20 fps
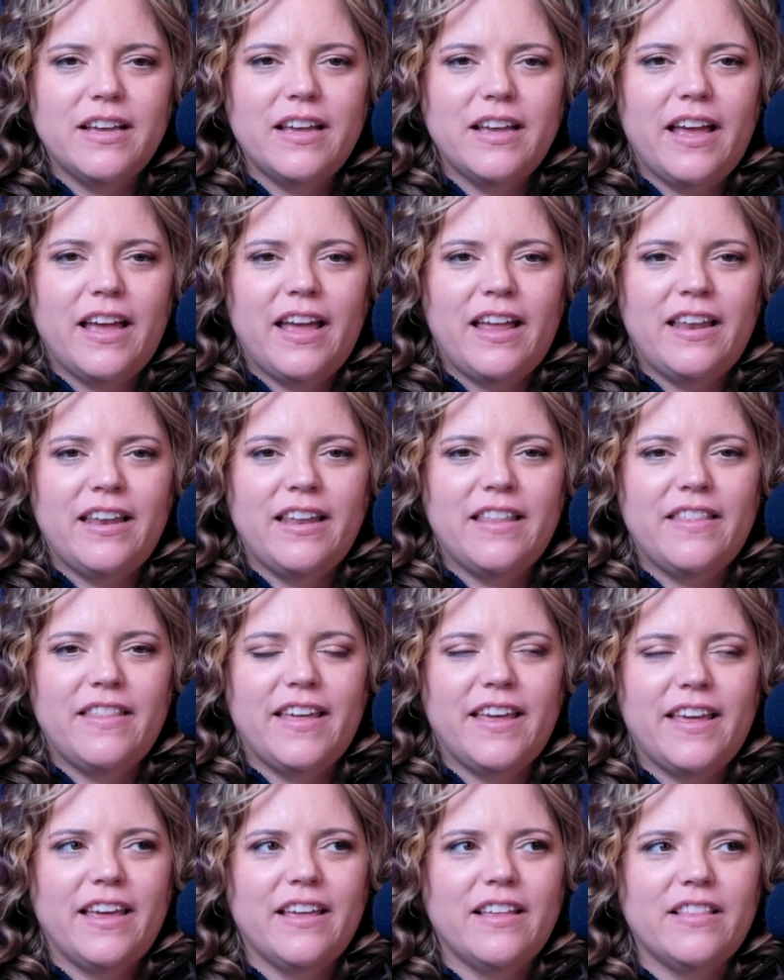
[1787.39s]
and
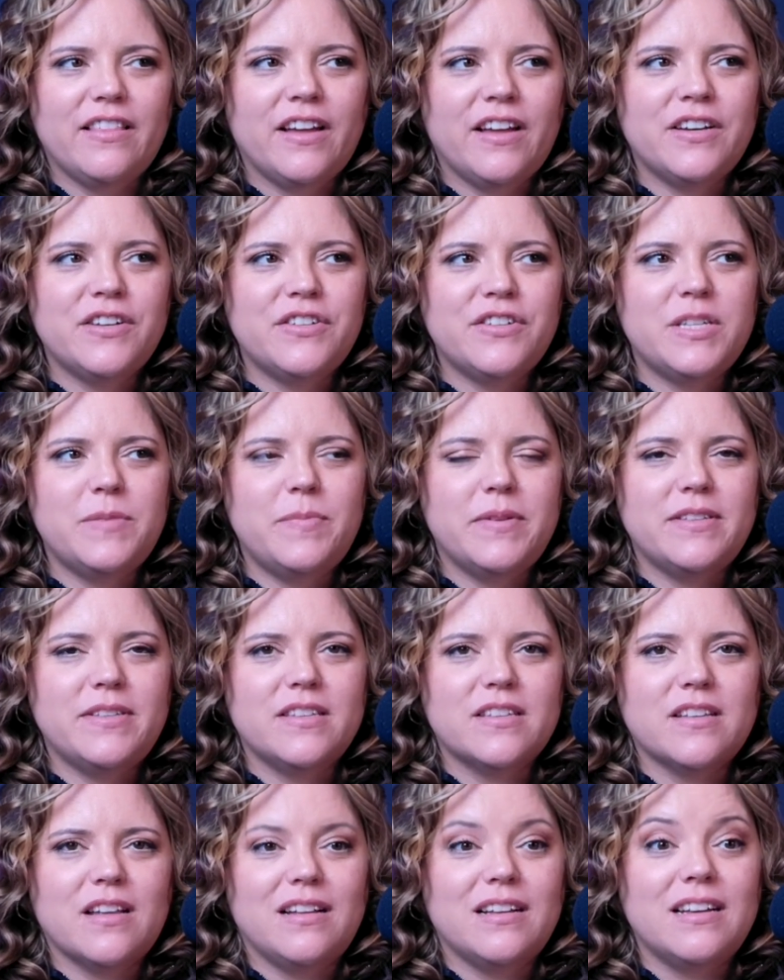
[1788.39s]
they launched this
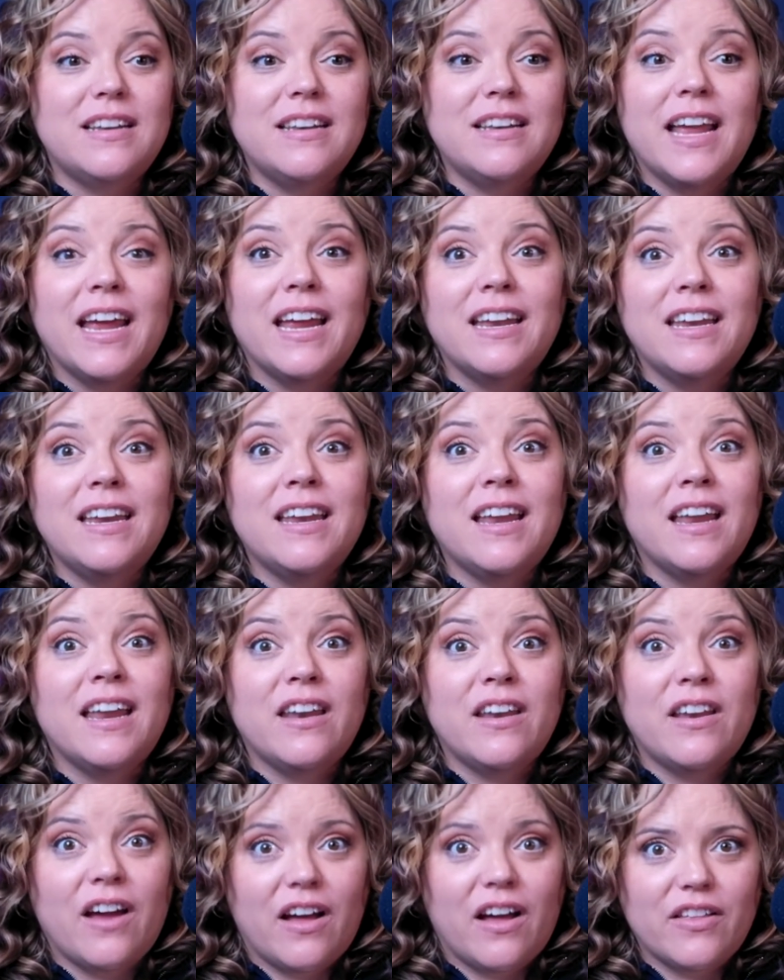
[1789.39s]
business called
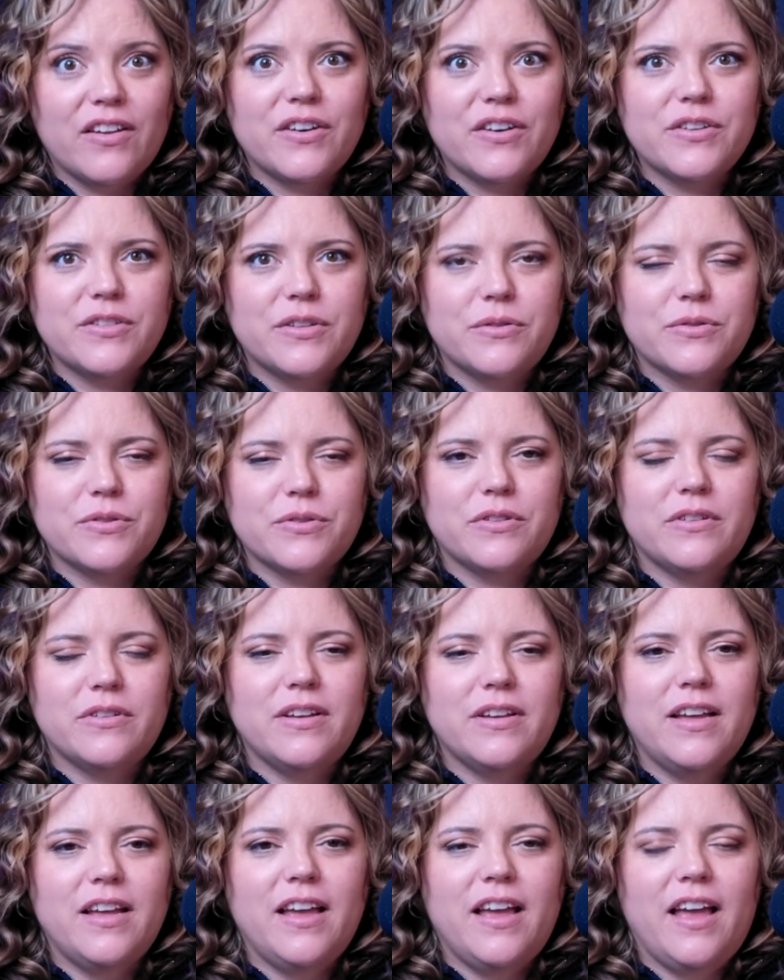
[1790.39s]
$99 Social,
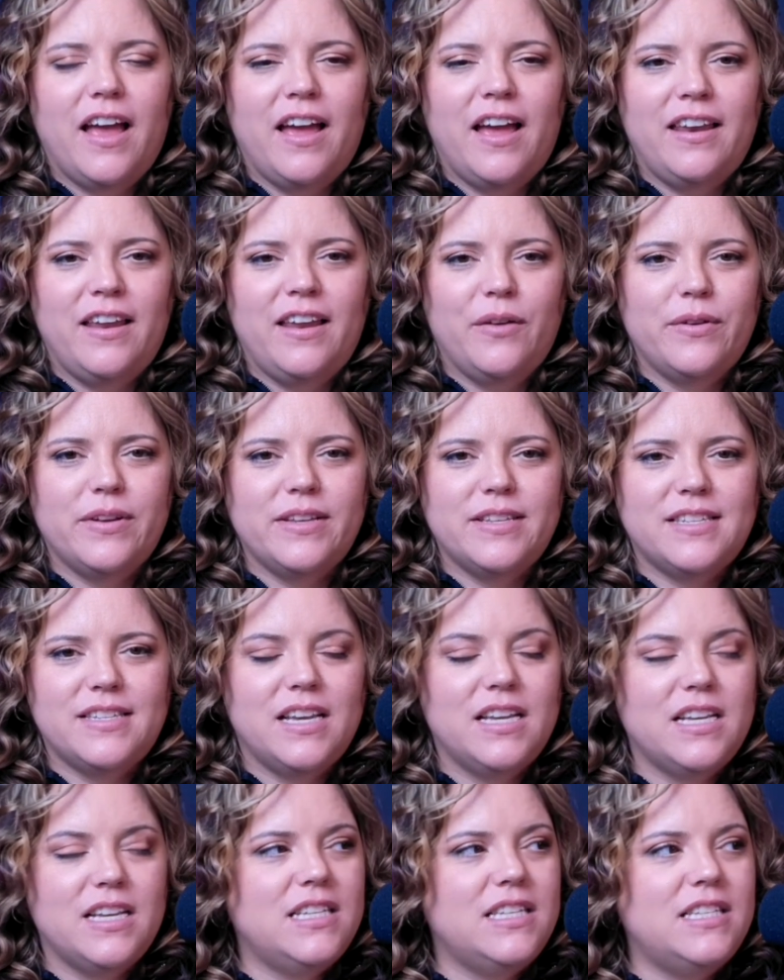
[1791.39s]
and it was
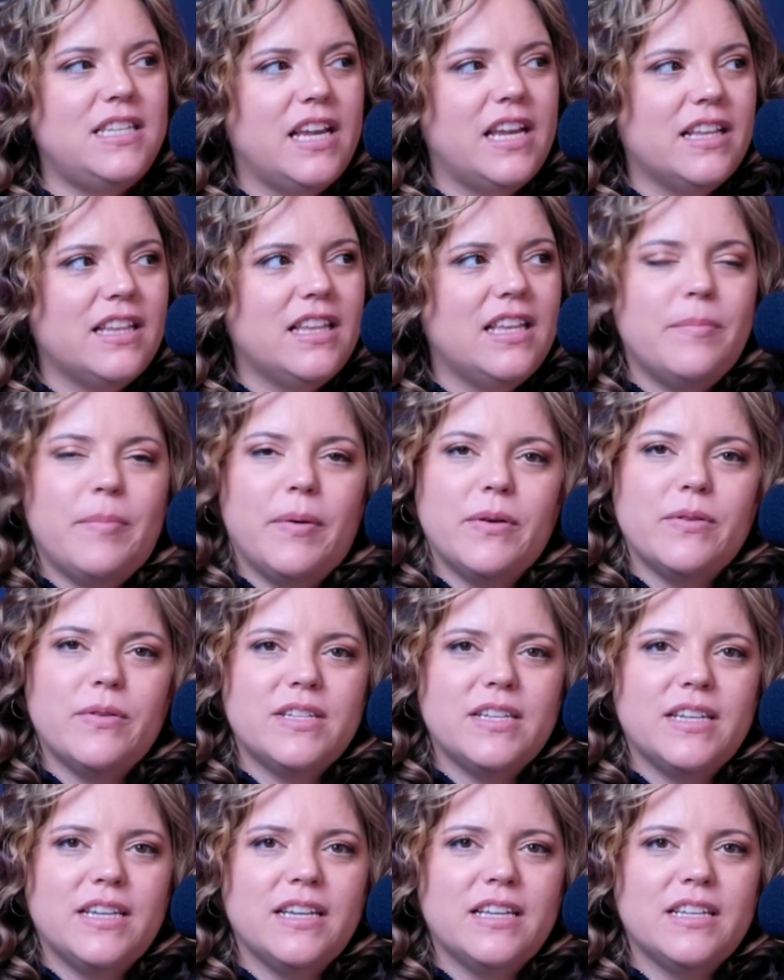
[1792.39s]
daily
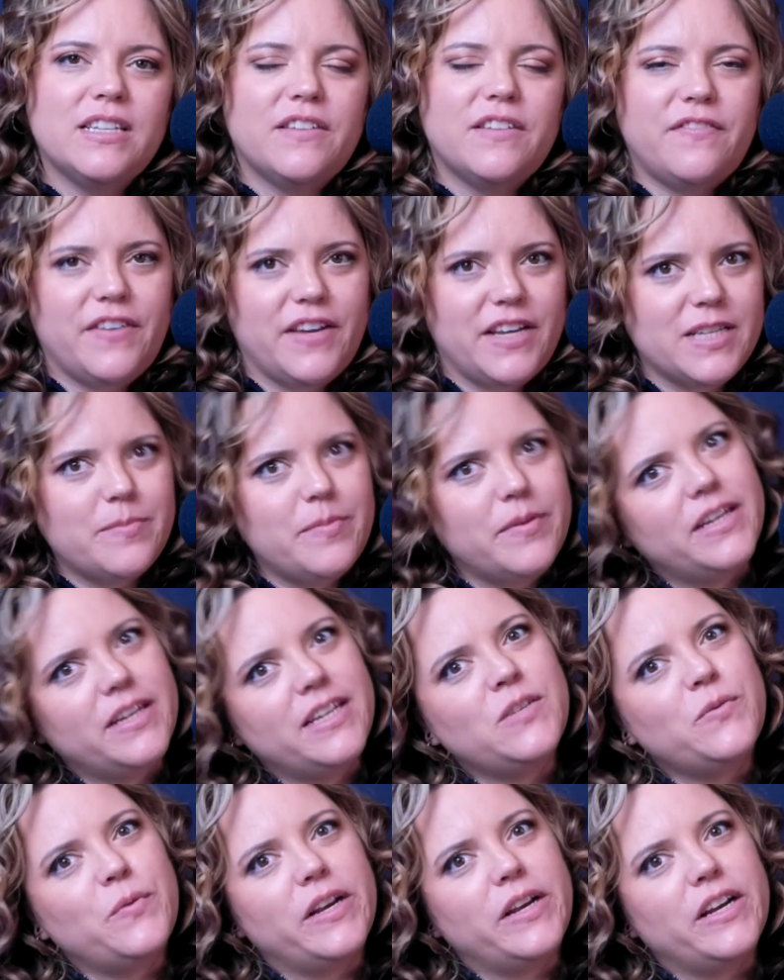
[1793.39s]
posting to Facebook
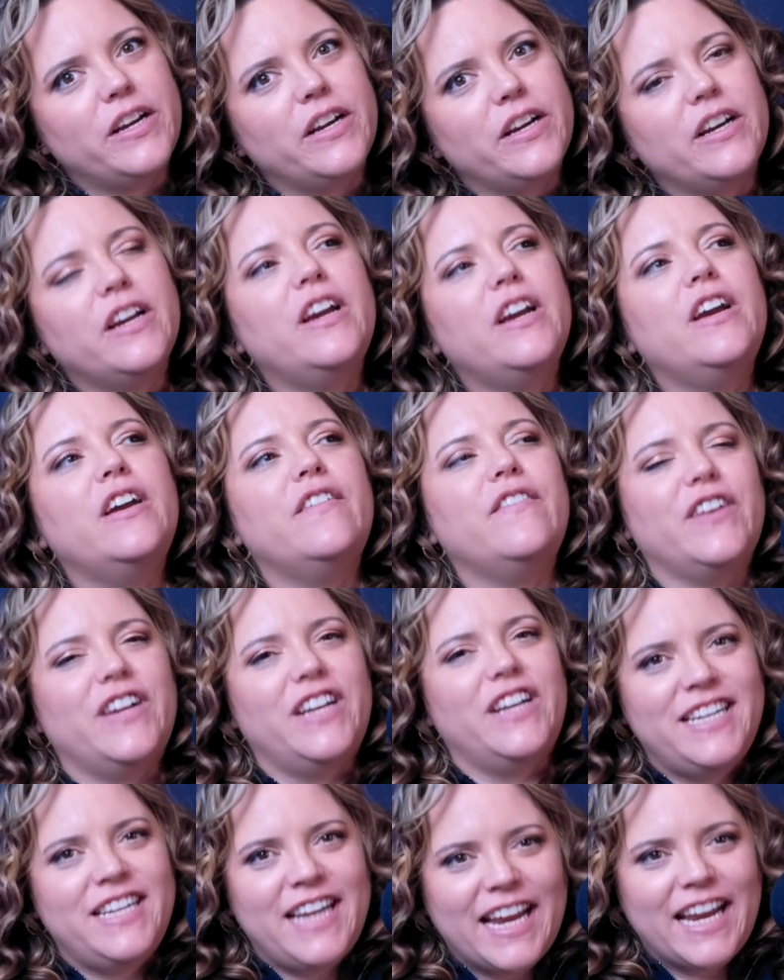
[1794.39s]
and Twitter for
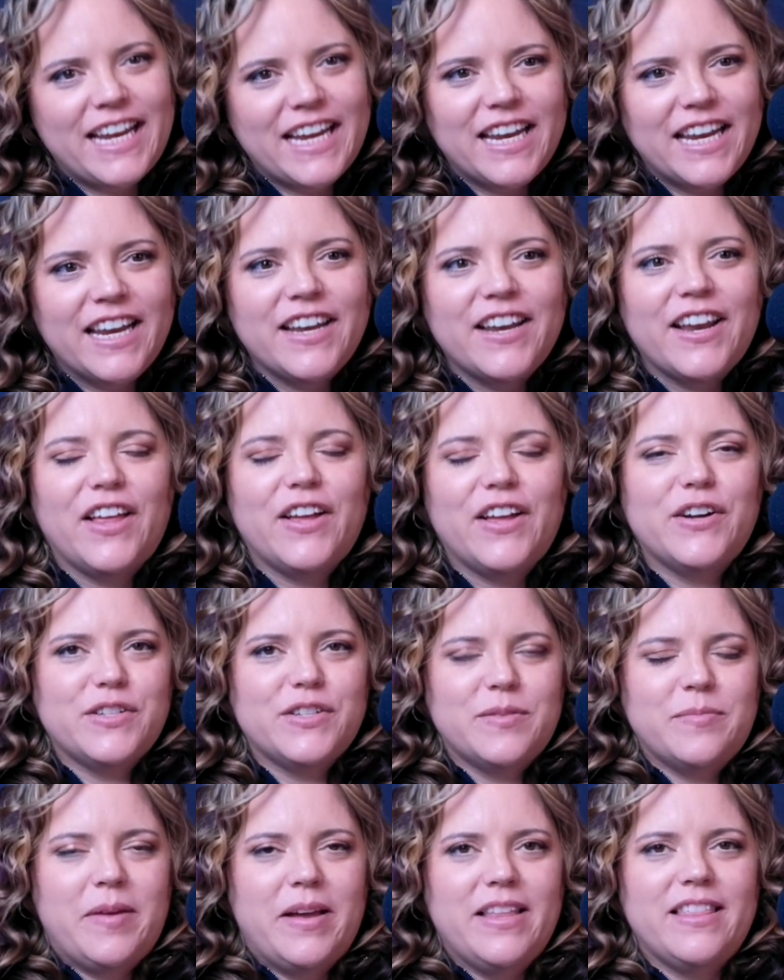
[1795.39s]

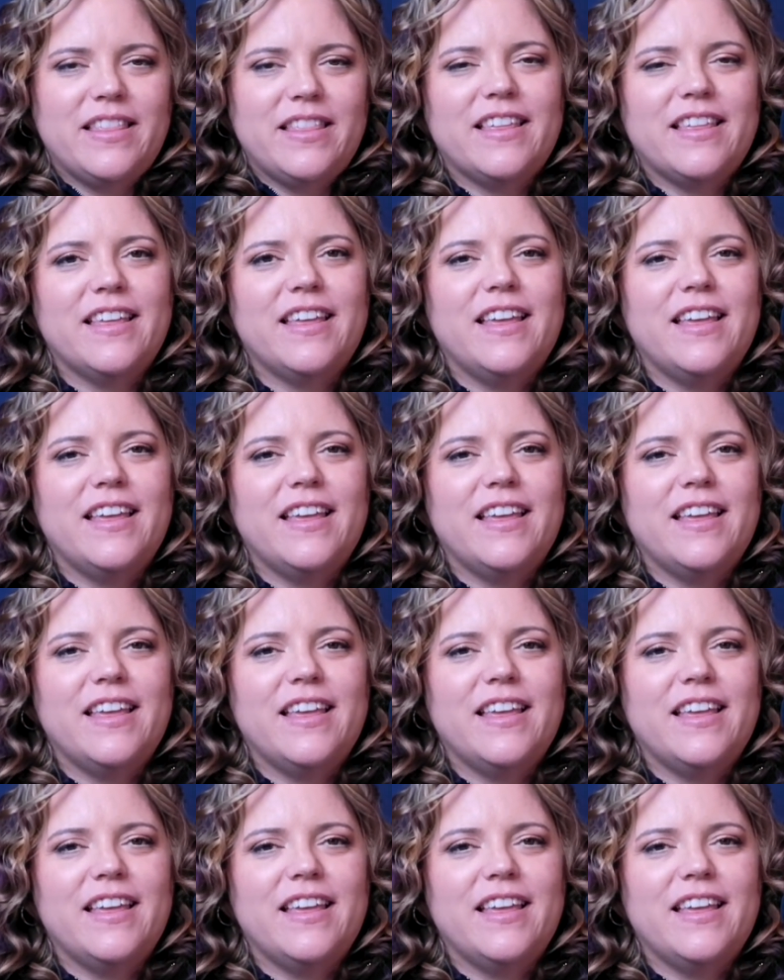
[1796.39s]
$99 a month.